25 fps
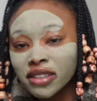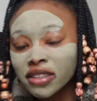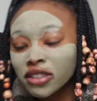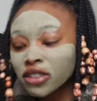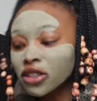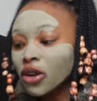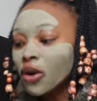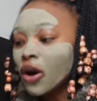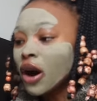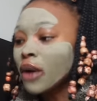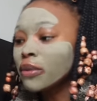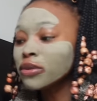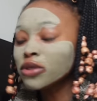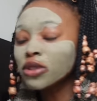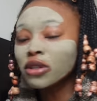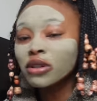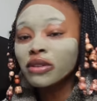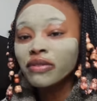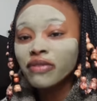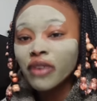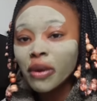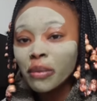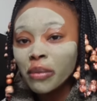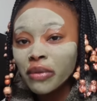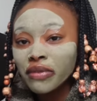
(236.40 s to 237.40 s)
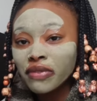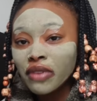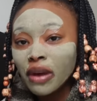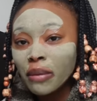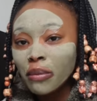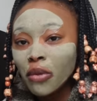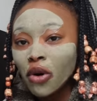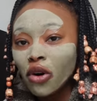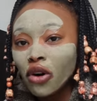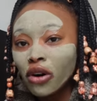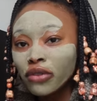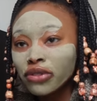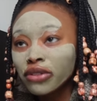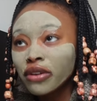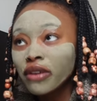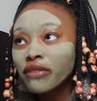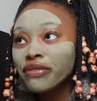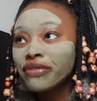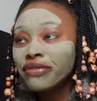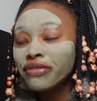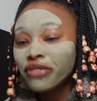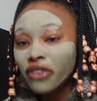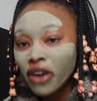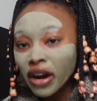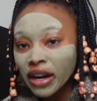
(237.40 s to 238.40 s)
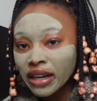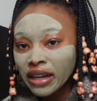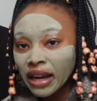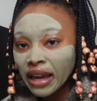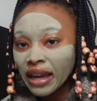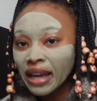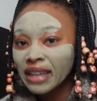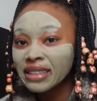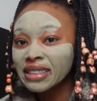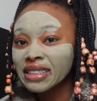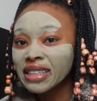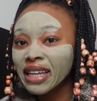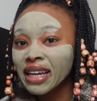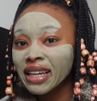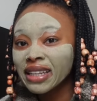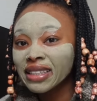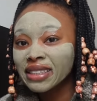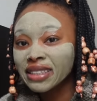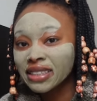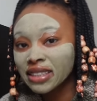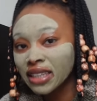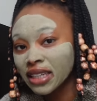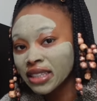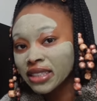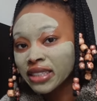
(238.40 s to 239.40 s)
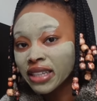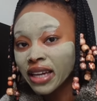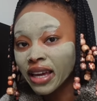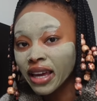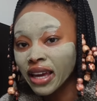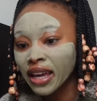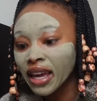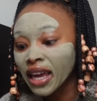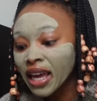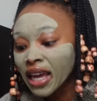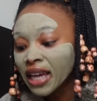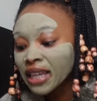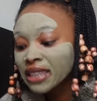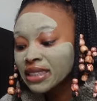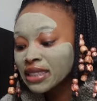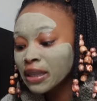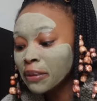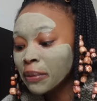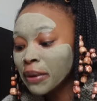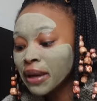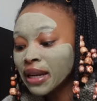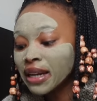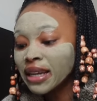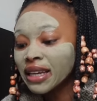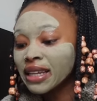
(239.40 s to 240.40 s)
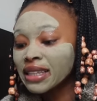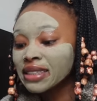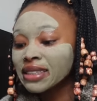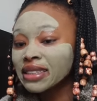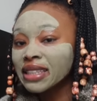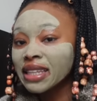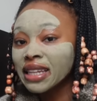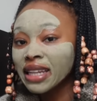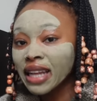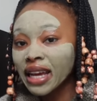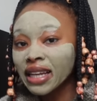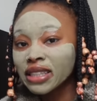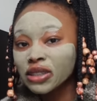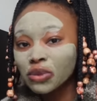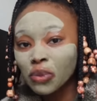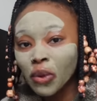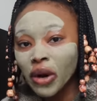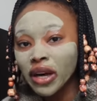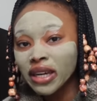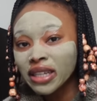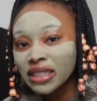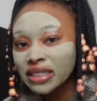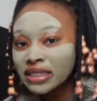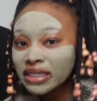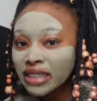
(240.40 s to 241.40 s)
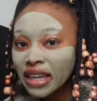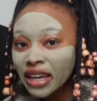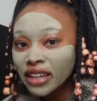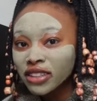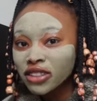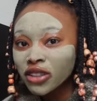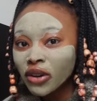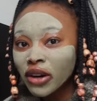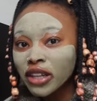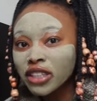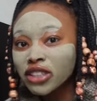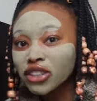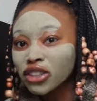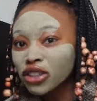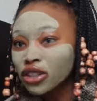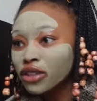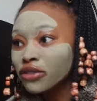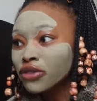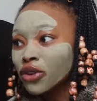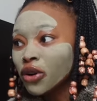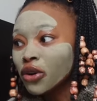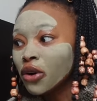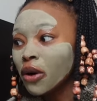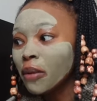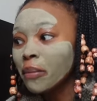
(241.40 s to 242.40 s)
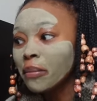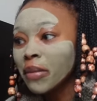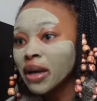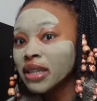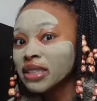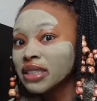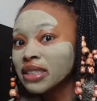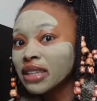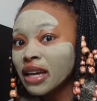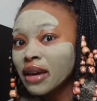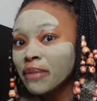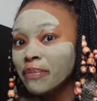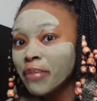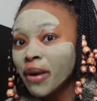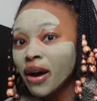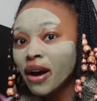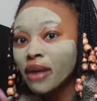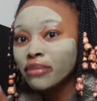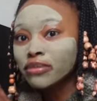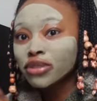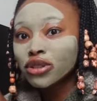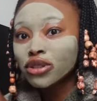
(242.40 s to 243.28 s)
So I was on the phone with them on Friday and today is Sunday. Typically it's the next working day, so I should have got it on Monday, but I'm